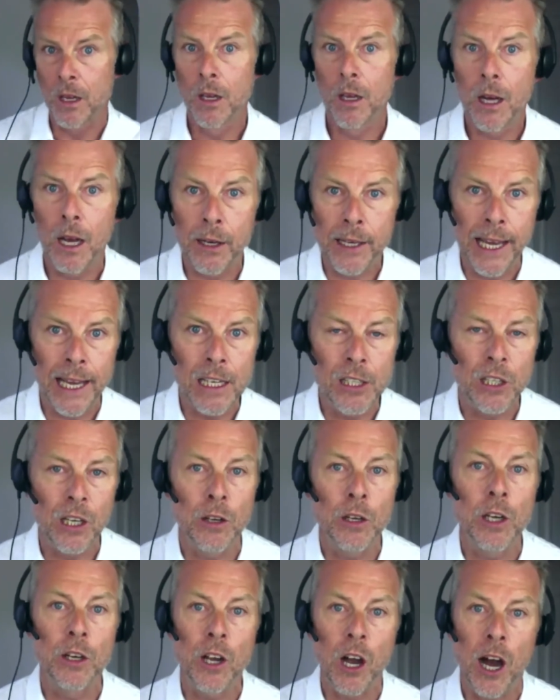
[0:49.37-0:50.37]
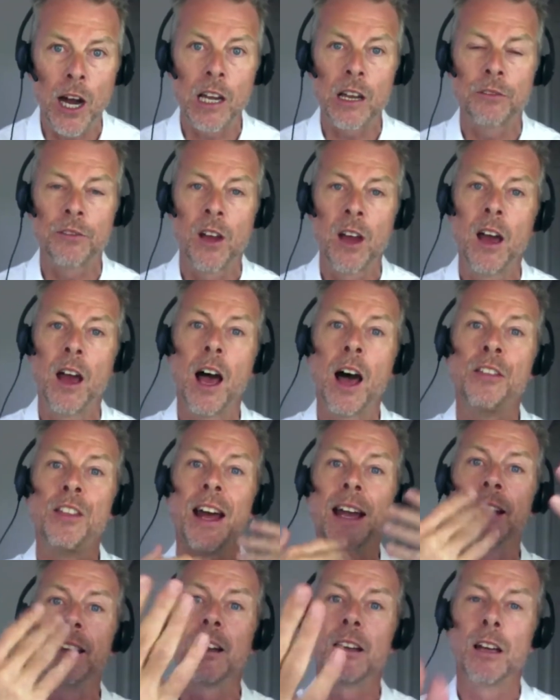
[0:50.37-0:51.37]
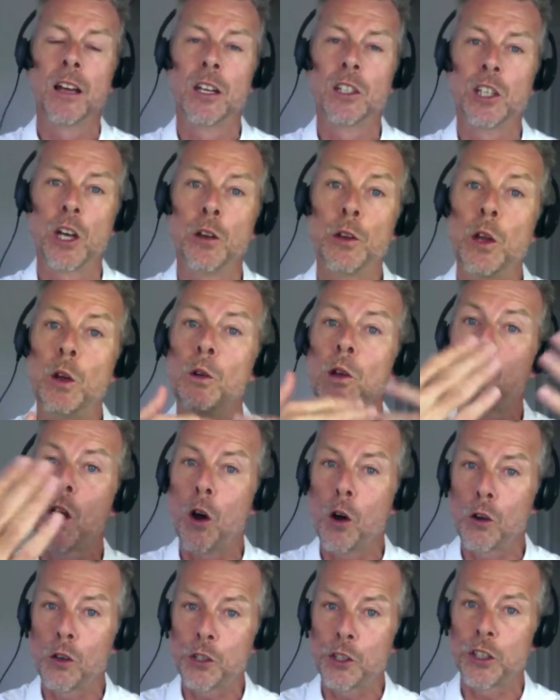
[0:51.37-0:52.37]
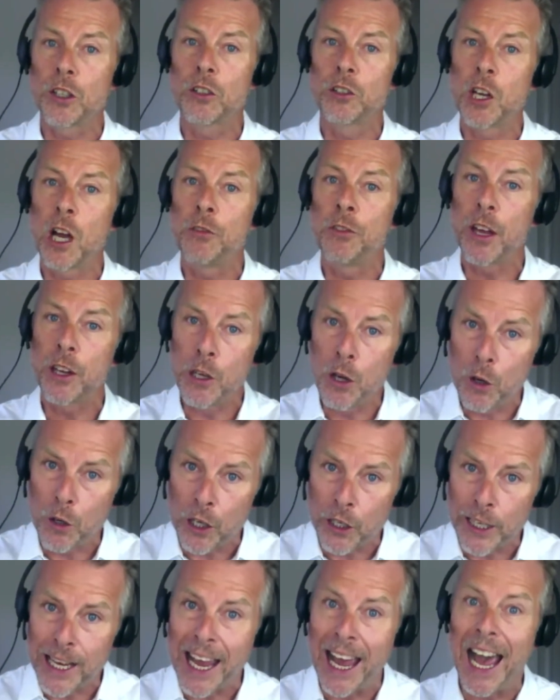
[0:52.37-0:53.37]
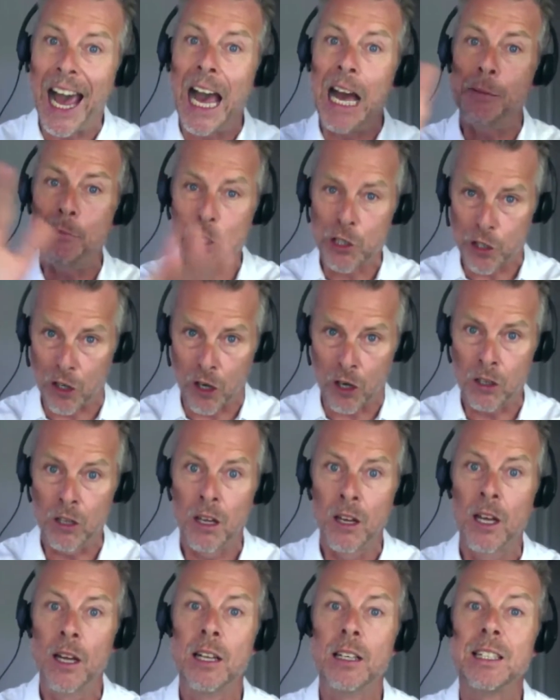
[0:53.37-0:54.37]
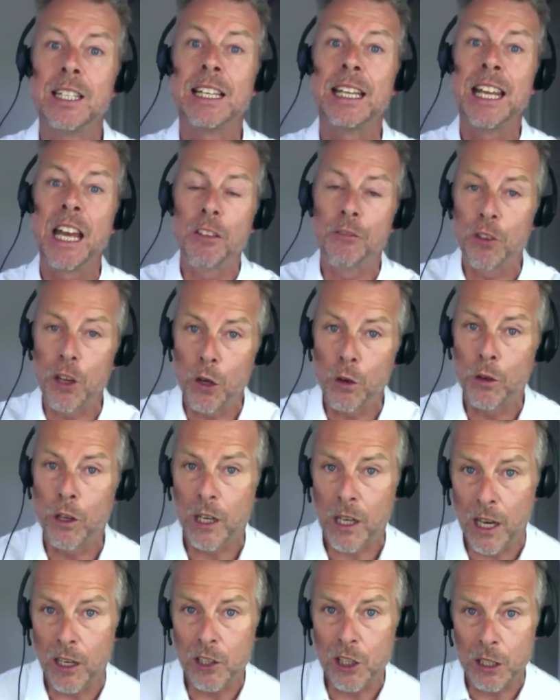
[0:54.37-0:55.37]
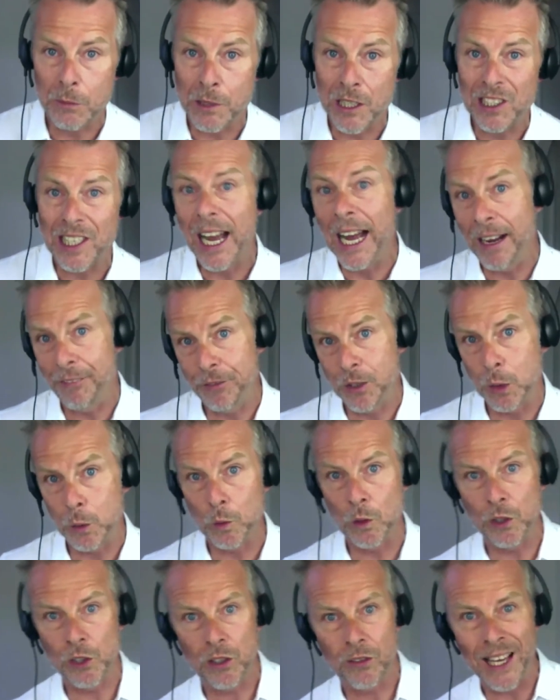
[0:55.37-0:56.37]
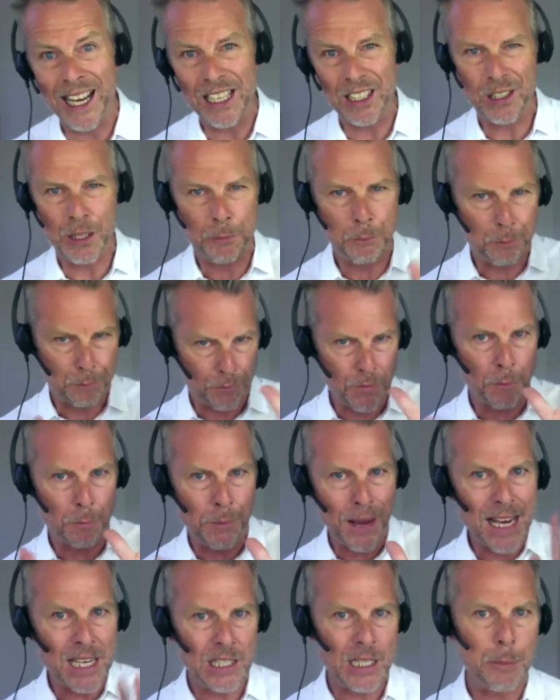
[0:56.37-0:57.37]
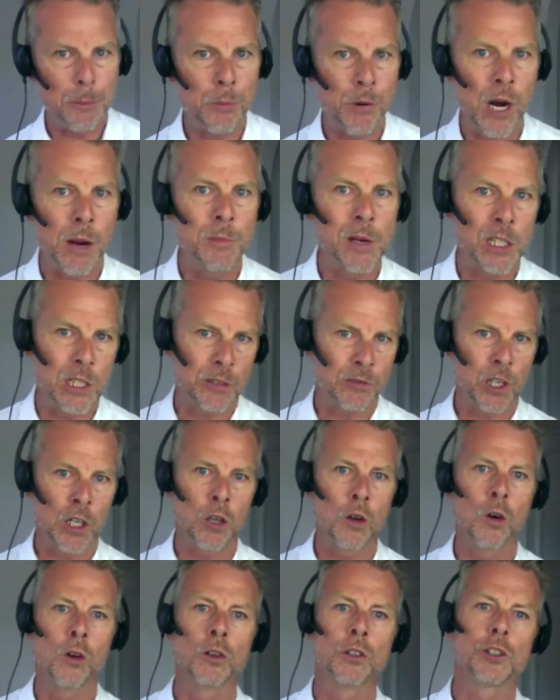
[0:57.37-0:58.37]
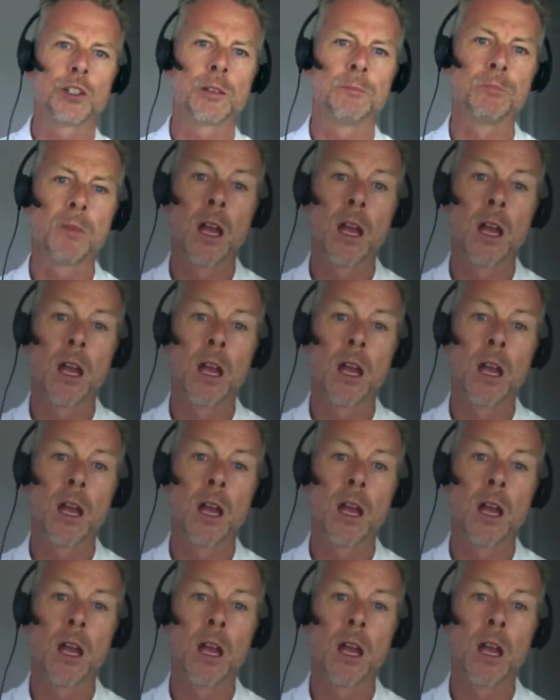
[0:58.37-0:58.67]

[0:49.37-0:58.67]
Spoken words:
Okay, so you kind of are then, so you launch so that you can get Amazon to give you the customers afterwards. That's the basic premise of a launch.